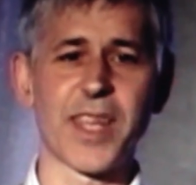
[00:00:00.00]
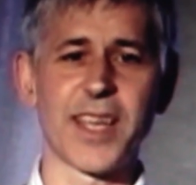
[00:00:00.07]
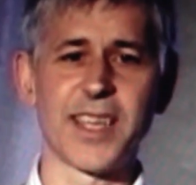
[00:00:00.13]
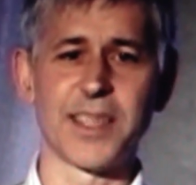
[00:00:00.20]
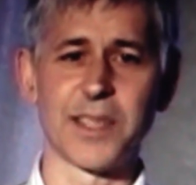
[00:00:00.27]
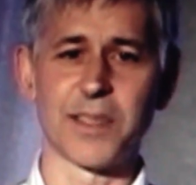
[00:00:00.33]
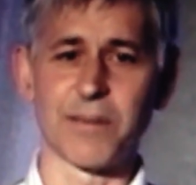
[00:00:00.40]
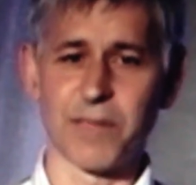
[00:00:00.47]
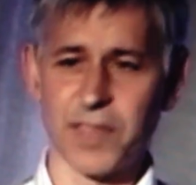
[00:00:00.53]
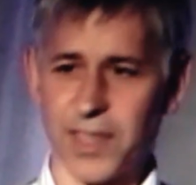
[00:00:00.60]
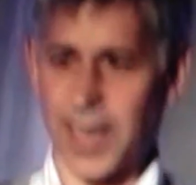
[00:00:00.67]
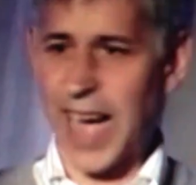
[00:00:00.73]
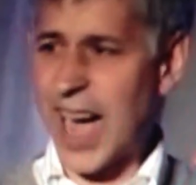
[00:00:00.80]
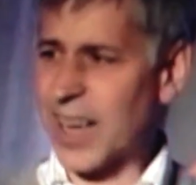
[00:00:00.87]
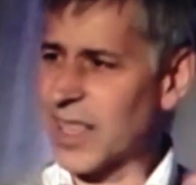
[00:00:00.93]
In
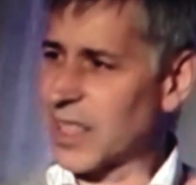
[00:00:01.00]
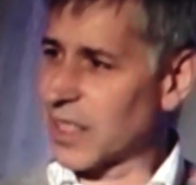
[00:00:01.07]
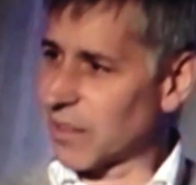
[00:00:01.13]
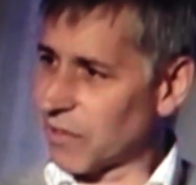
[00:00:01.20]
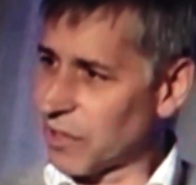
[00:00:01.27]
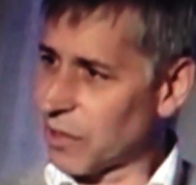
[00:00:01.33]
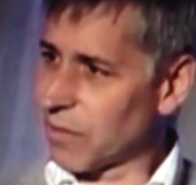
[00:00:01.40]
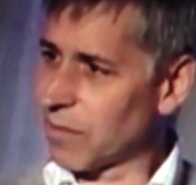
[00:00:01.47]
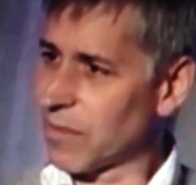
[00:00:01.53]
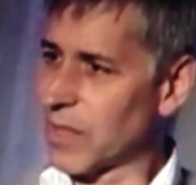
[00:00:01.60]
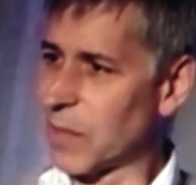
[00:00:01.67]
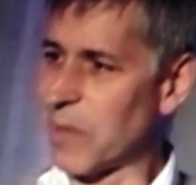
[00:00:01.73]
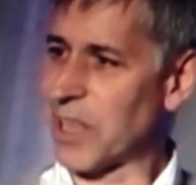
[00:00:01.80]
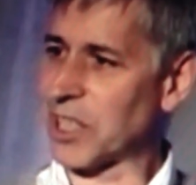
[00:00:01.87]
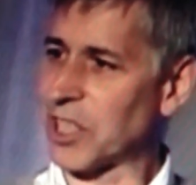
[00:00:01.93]
the cognitive
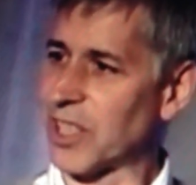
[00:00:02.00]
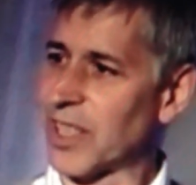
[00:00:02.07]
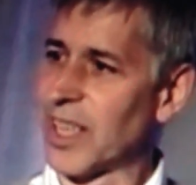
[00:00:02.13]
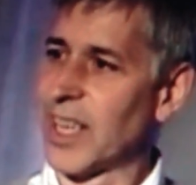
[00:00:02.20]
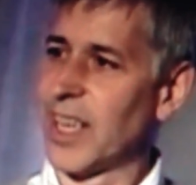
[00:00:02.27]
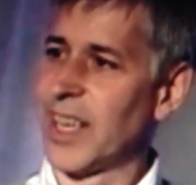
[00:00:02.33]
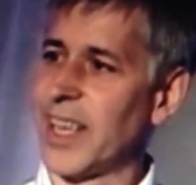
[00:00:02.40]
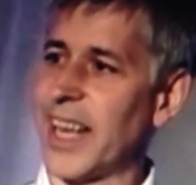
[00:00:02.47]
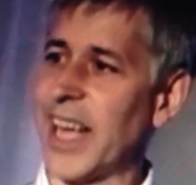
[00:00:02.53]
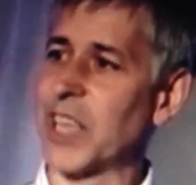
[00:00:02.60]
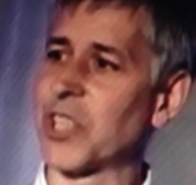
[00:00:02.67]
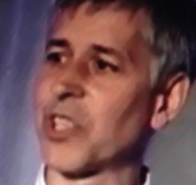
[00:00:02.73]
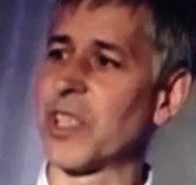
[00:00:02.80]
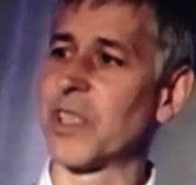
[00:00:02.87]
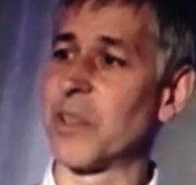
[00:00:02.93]
dimension.
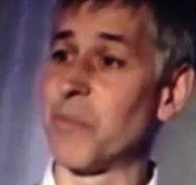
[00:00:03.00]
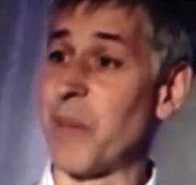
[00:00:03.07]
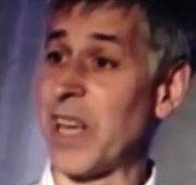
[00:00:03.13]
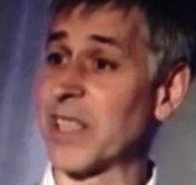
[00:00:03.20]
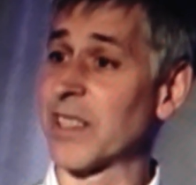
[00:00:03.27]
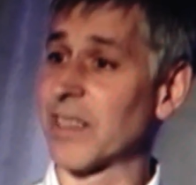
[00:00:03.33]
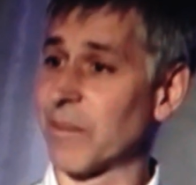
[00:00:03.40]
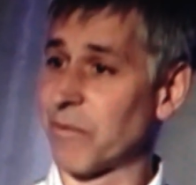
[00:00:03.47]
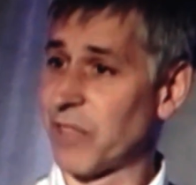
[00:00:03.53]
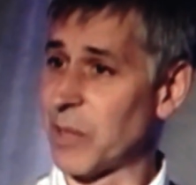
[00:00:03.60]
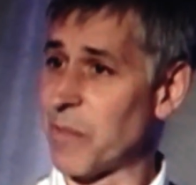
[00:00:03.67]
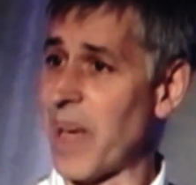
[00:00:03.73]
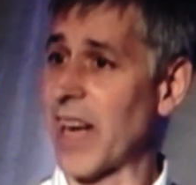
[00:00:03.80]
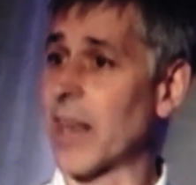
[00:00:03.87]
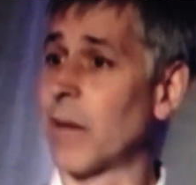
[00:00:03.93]
The best
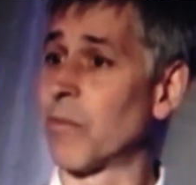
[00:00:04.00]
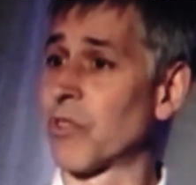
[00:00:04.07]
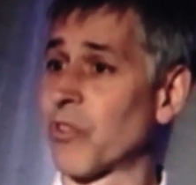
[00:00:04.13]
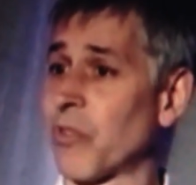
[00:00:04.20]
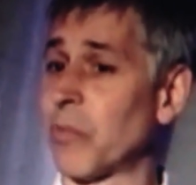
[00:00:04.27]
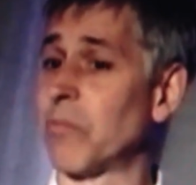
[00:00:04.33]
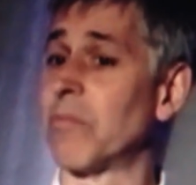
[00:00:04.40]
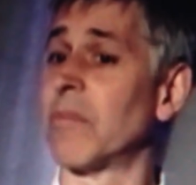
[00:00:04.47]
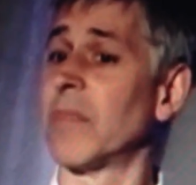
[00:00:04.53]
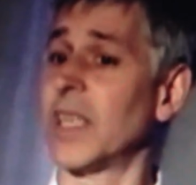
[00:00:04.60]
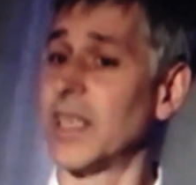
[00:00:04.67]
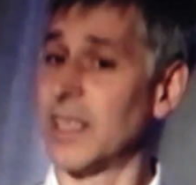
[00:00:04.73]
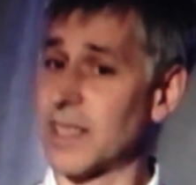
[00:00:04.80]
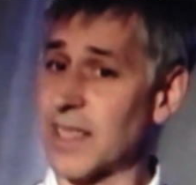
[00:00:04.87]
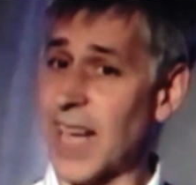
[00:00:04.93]
feedback comes from
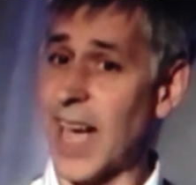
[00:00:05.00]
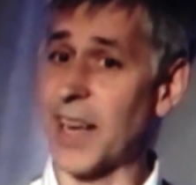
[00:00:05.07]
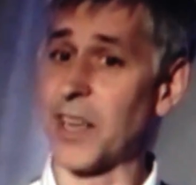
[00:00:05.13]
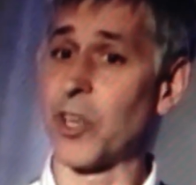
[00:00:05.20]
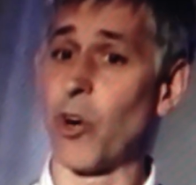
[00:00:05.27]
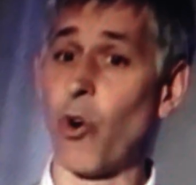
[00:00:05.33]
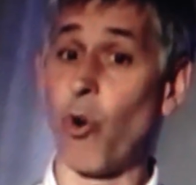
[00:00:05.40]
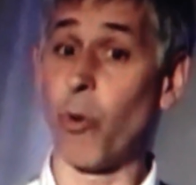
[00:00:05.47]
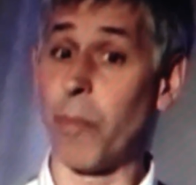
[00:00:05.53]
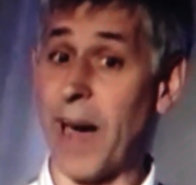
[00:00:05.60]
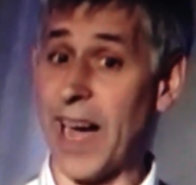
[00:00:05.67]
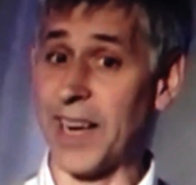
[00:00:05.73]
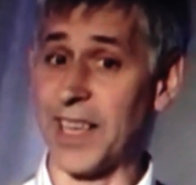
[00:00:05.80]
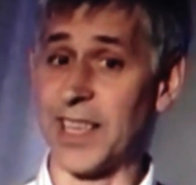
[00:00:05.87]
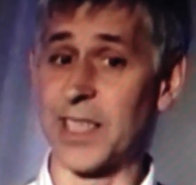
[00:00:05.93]
inside in a whole
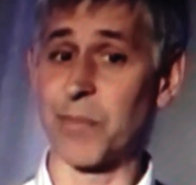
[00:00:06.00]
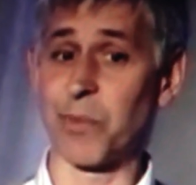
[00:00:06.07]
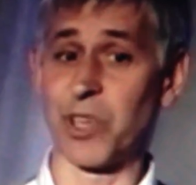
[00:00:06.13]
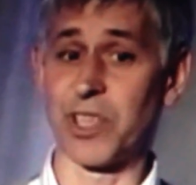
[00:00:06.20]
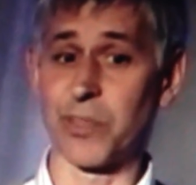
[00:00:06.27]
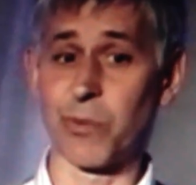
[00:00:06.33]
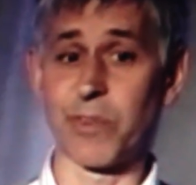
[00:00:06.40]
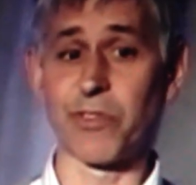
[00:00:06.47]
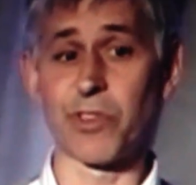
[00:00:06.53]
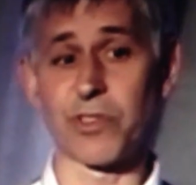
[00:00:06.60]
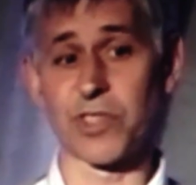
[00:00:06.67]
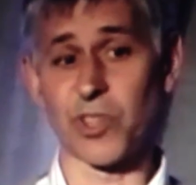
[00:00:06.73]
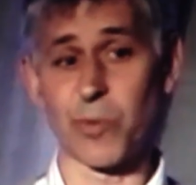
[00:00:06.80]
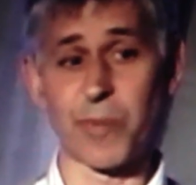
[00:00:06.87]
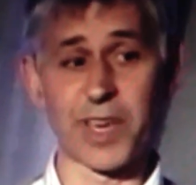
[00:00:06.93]
body experience. We've
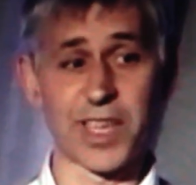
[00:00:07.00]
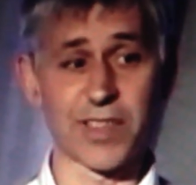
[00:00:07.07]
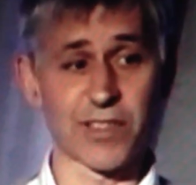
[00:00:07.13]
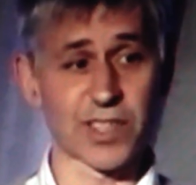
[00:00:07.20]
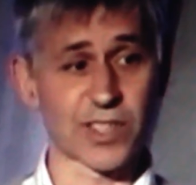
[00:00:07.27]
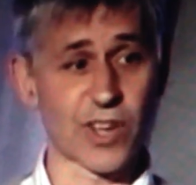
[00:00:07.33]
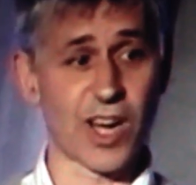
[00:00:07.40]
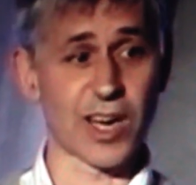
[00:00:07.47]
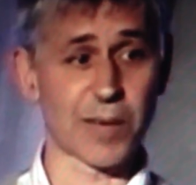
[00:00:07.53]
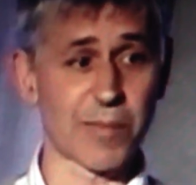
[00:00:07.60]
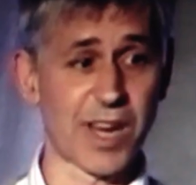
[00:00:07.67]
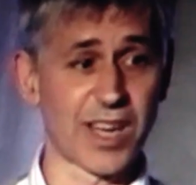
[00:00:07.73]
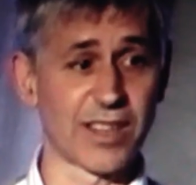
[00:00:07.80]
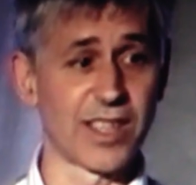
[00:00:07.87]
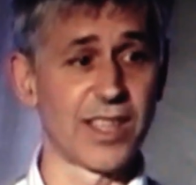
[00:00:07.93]
heard so many of us talk
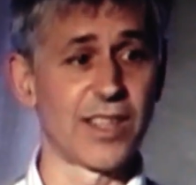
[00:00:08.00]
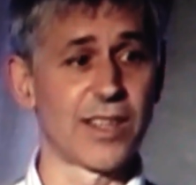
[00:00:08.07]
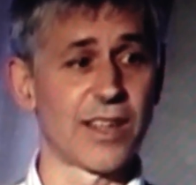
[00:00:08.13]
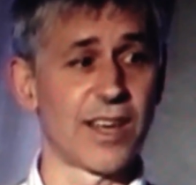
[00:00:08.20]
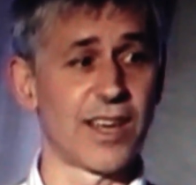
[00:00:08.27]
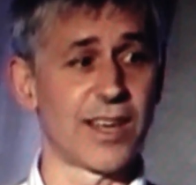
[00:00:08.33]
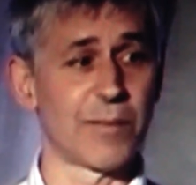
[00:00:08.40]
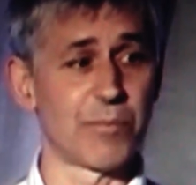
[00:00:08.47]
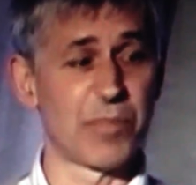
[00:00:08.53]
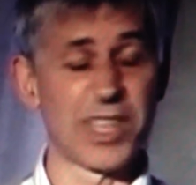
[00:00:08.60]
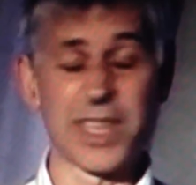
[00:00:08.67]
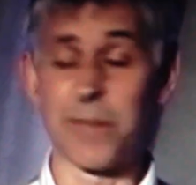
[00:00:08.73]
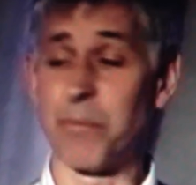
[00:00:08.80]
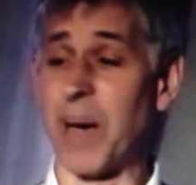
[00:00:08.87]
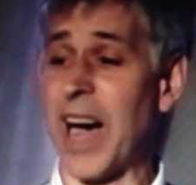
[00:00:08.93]
about
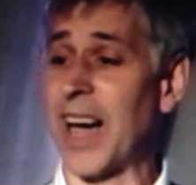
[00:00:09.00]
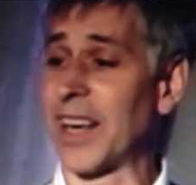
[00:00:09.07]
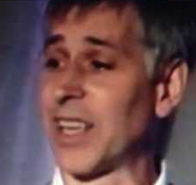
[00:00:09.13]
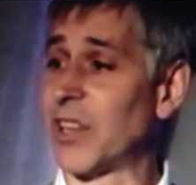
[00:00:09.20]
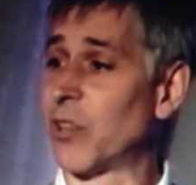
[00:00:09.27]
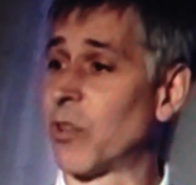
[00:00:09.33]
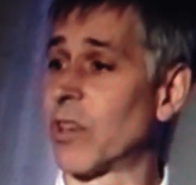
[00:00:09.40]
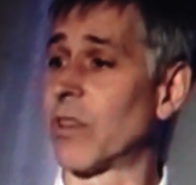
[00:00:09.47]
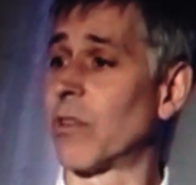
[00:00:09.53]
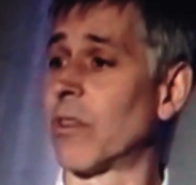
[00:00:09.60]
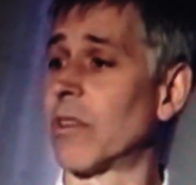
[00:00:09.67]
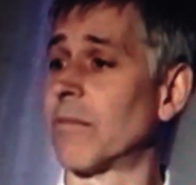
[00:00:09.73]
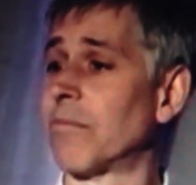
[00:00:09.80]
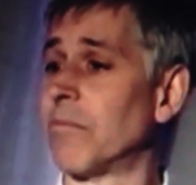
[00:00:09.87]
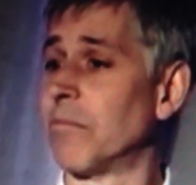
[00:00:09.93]
being embodied
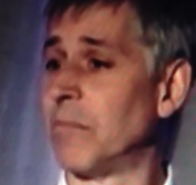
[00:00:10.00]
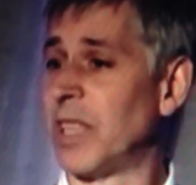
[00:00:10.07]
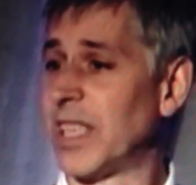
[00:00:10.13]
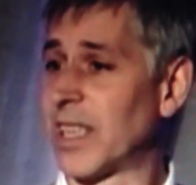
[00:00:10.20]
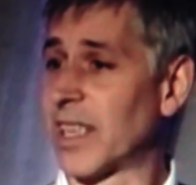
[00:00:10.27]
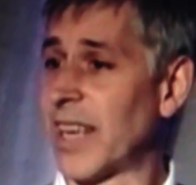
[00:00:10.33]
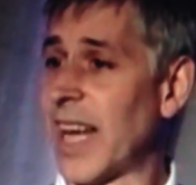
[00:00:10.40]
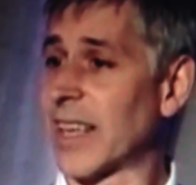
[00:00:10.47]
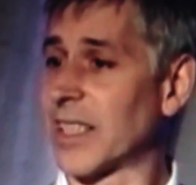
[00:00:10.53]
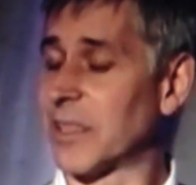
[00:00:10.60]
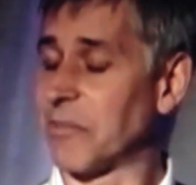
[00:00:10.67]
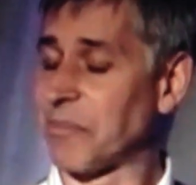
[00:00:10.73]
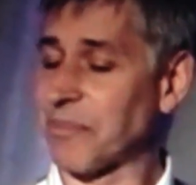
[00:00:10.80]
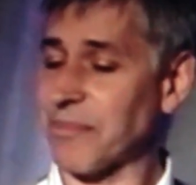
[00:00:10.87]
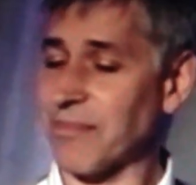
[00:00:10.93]
or being connected.